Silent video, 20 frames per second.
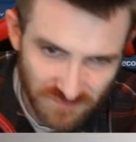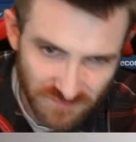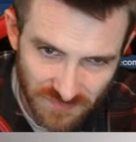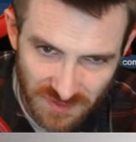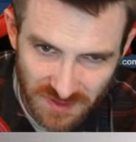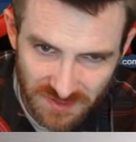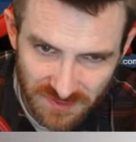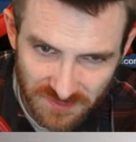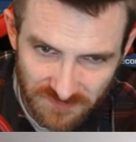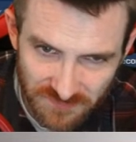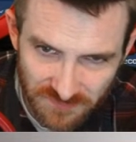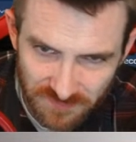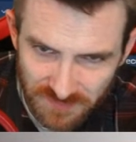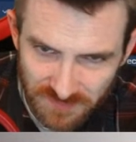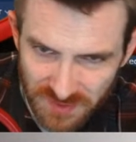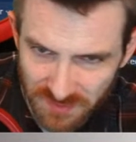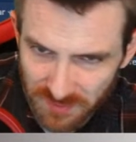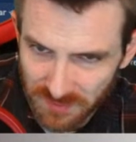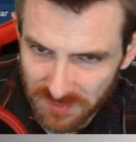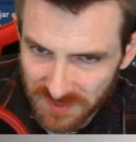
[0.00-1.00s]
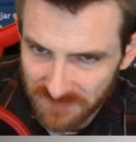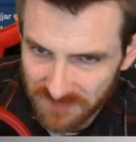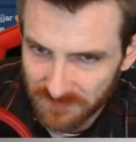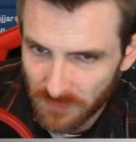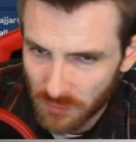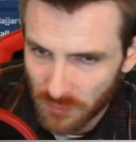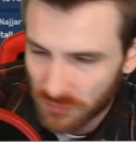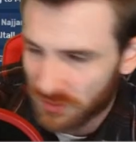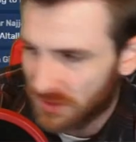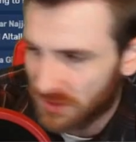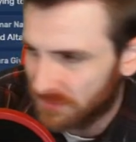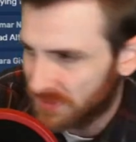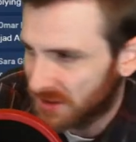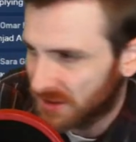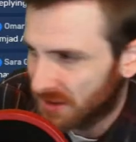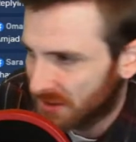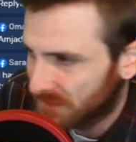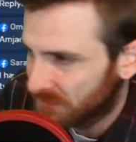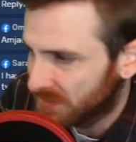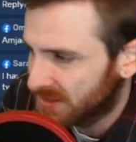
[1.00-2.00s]
the people being vocal on
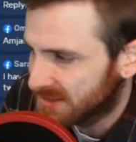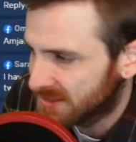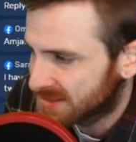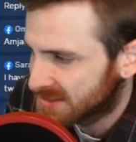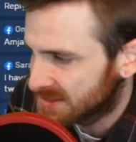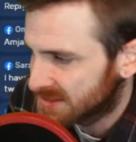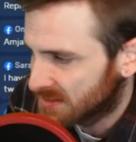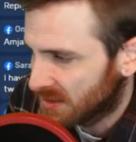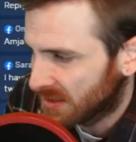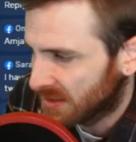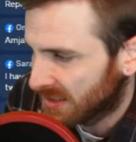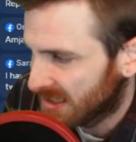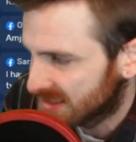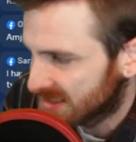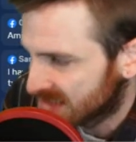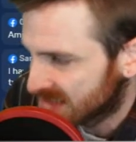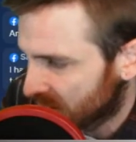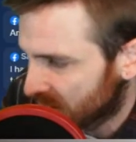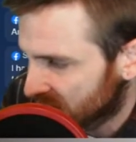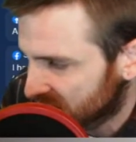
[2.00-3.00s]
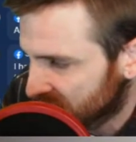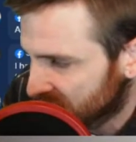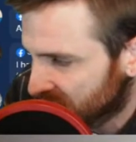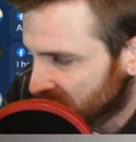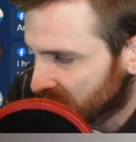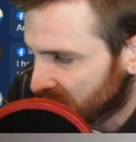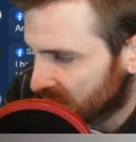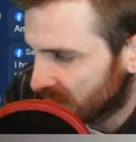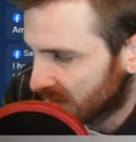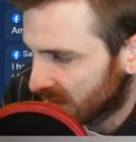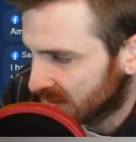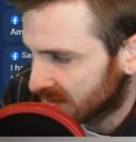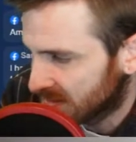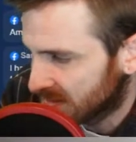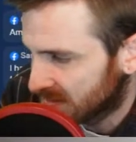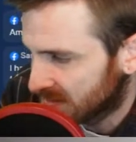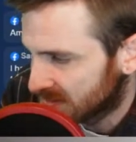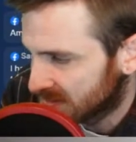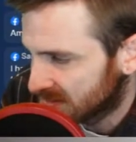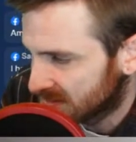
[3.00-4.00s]
Beyond Meats has that much of an effect. And
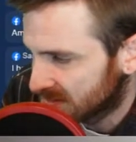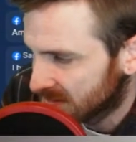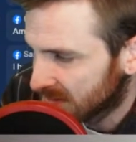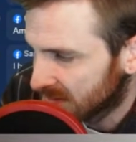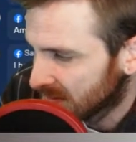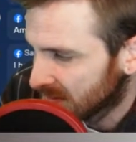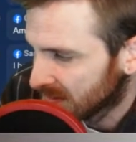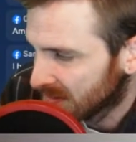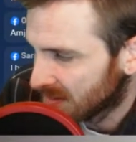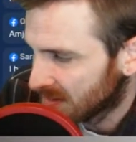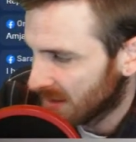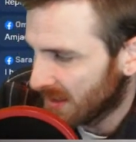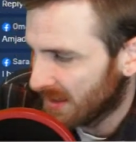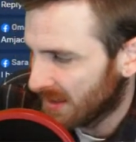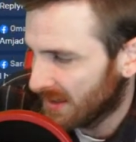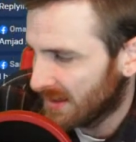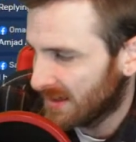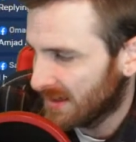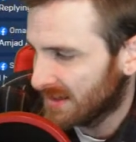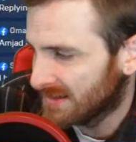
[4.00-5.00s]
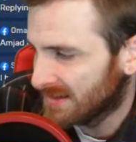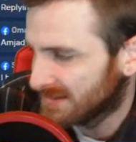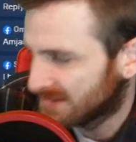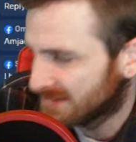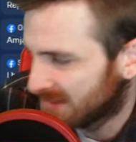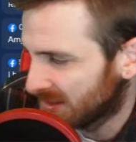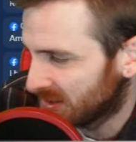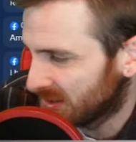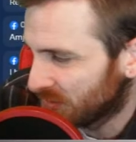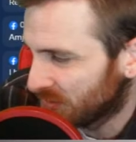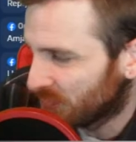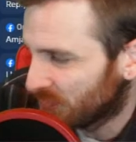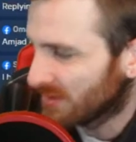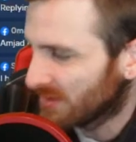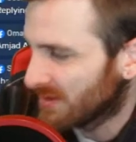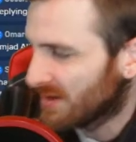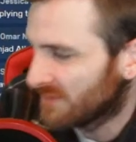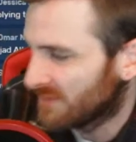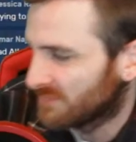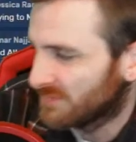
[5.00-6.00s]
it's you were
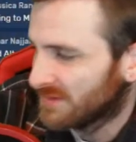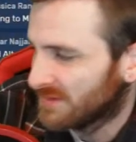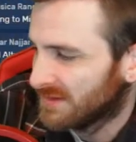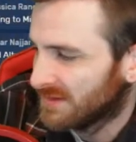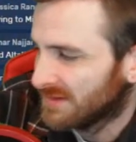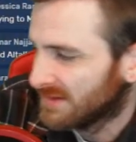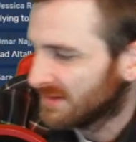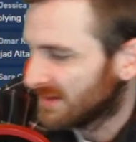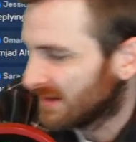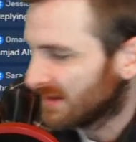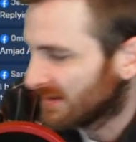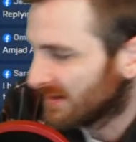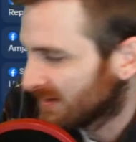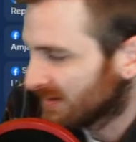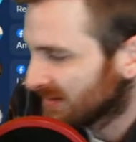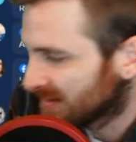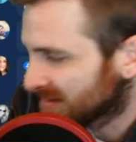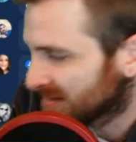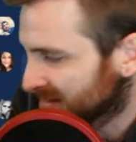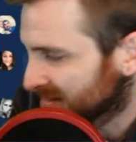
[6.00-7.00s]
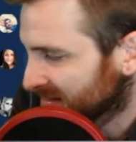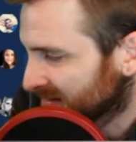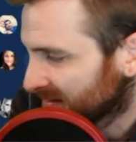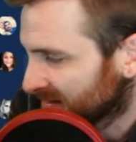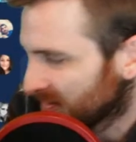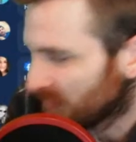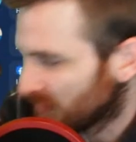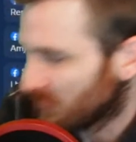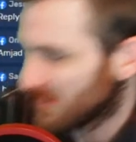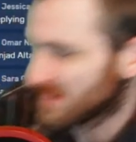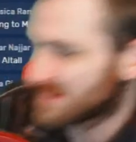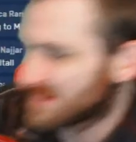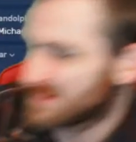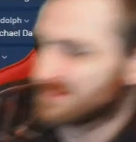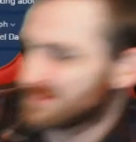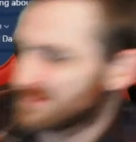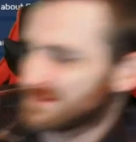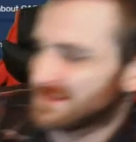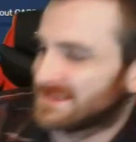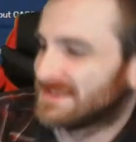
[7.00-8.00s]
off. All right, let's see. What is
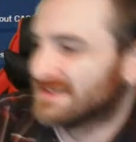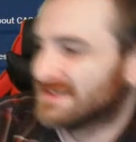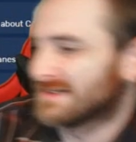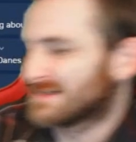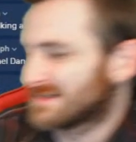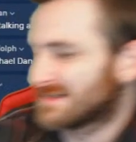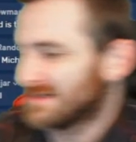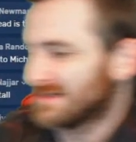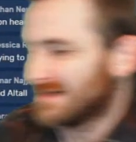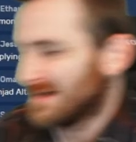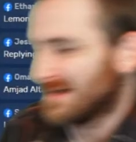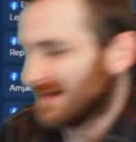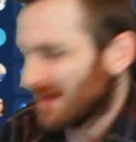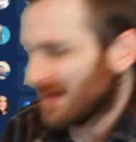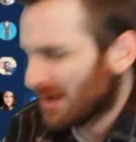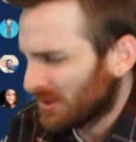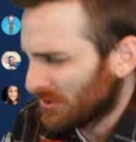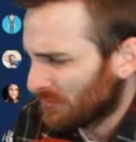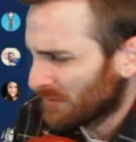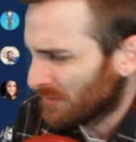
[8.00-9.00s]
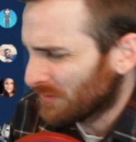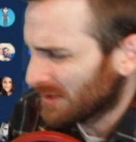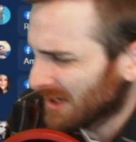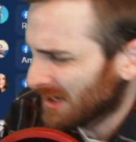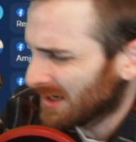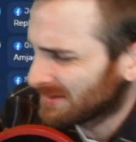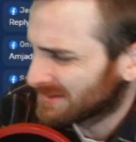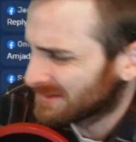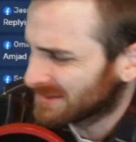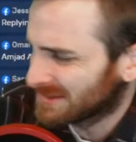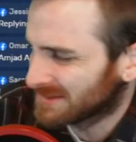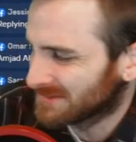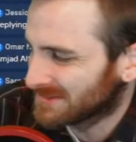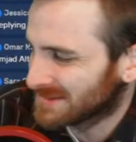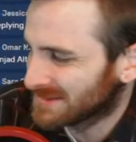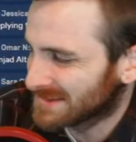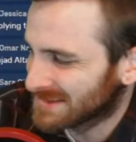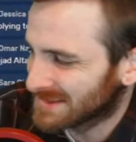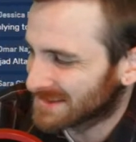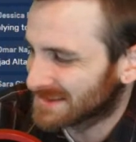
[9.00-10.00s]
36? I know. What? Yeah, how'd you get
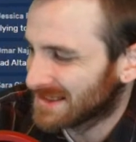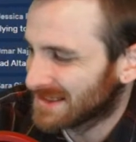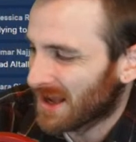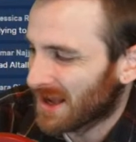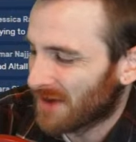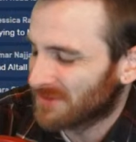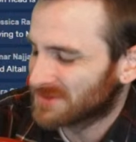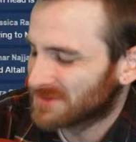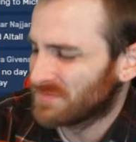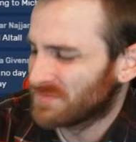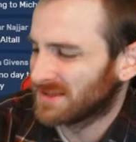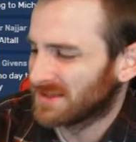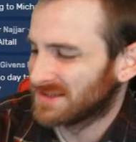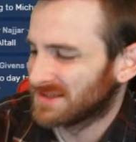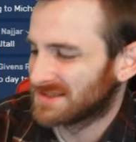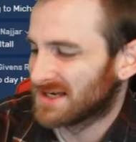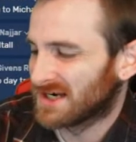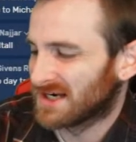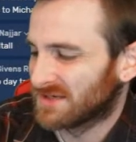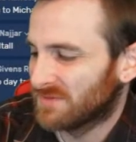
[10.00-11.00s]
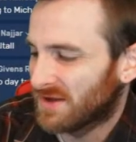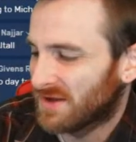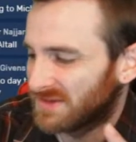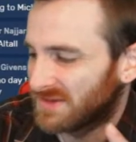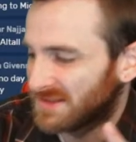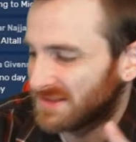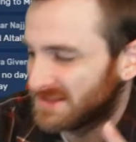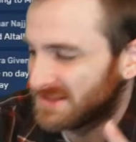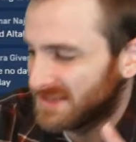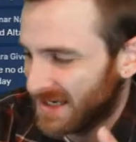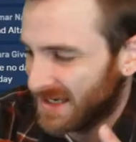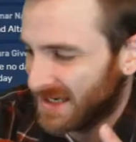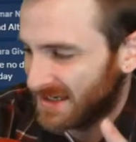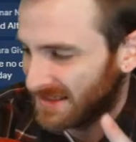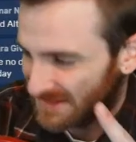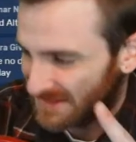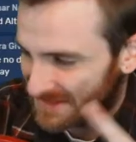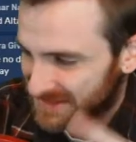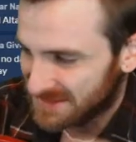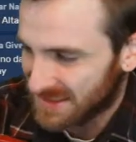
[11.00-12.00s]
36? I was mainly talking about the day
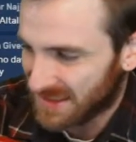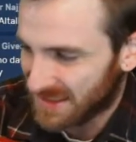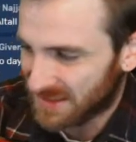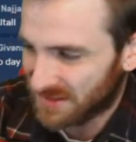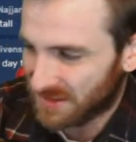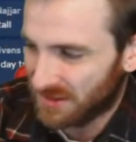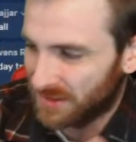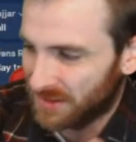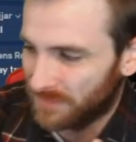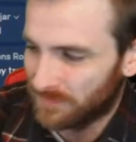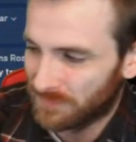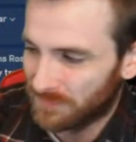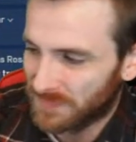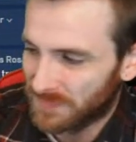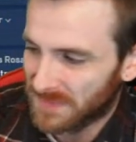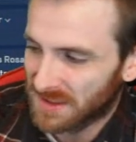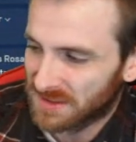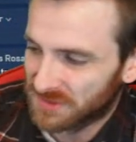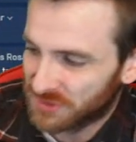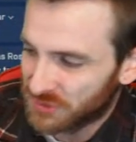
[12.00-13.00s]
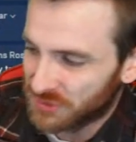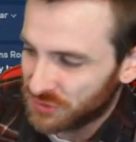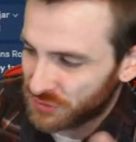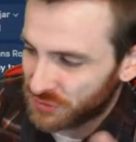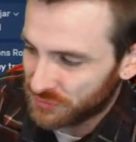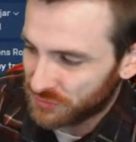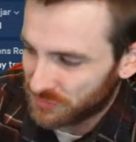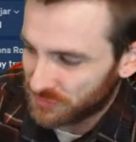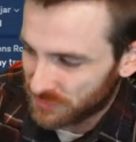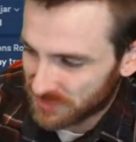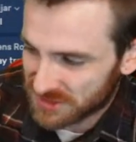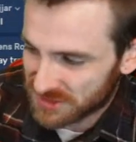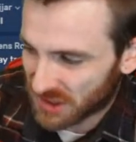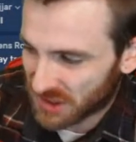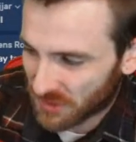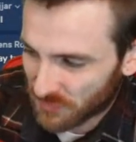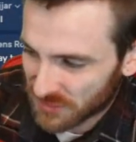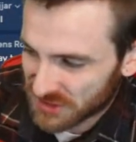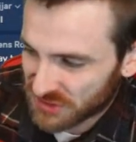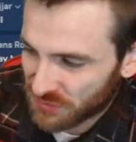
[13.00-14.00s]
the new
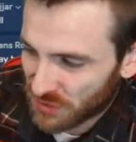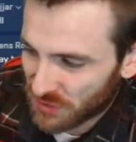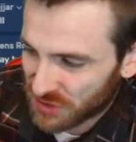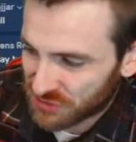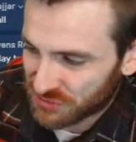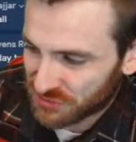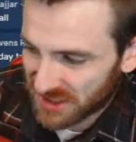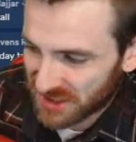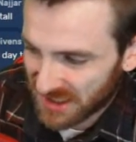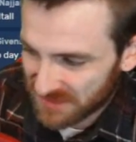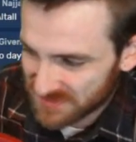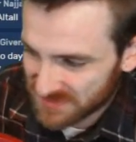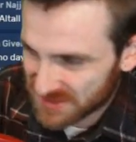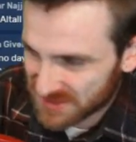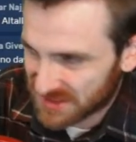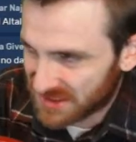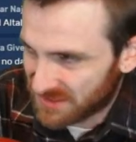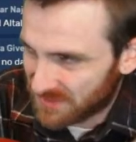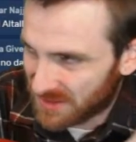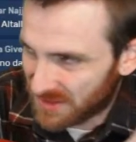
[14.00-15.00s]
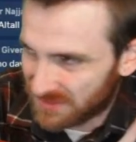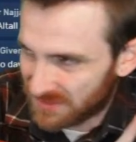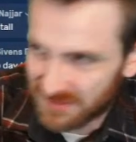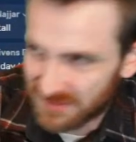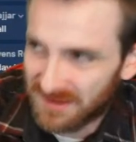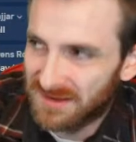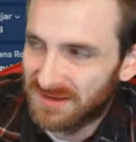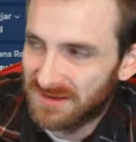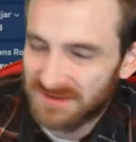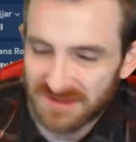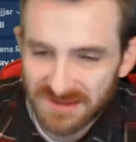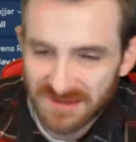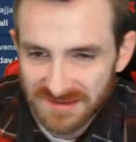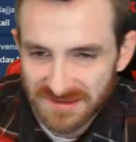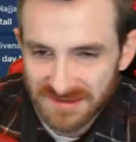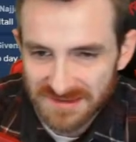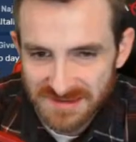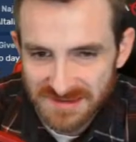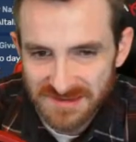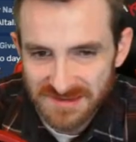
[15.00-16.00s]
Star Wars Squadron game is going to come out at the end of
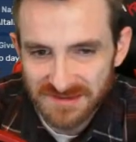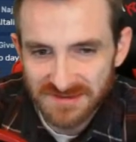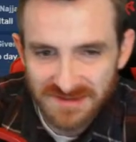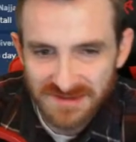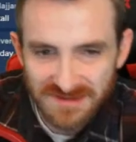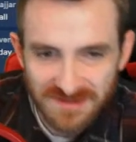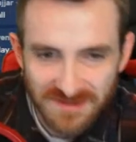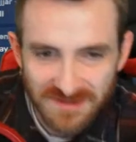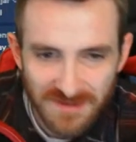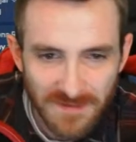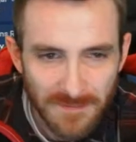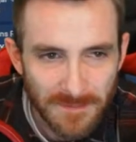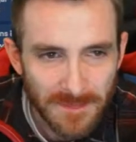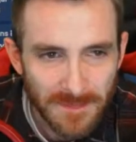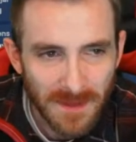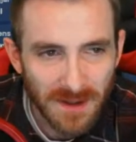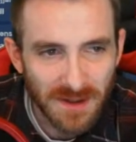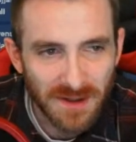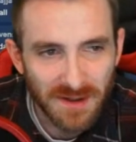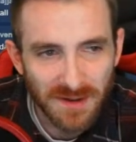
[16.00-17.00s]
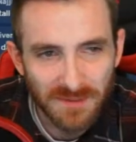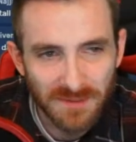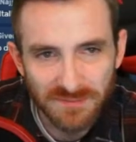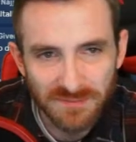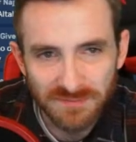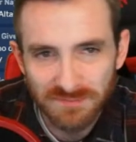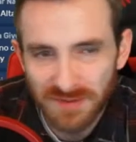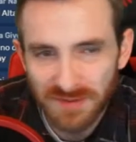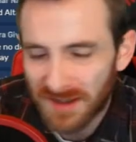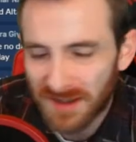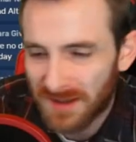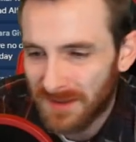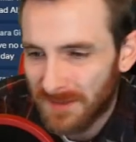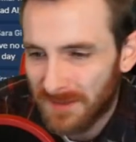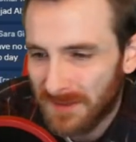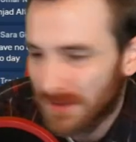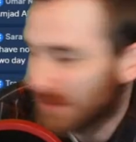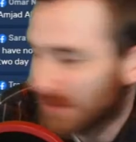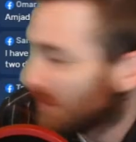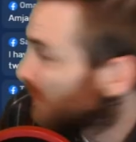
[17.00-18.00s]
this year here. But yeah,
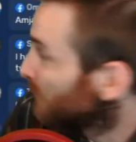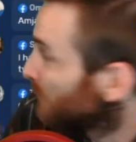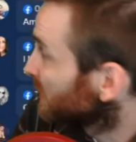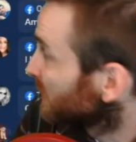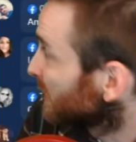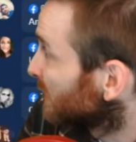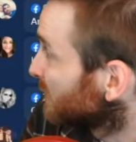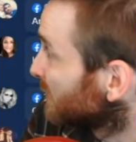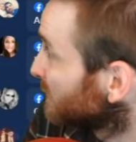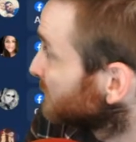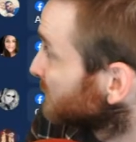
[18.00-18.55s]
what do you got, hun?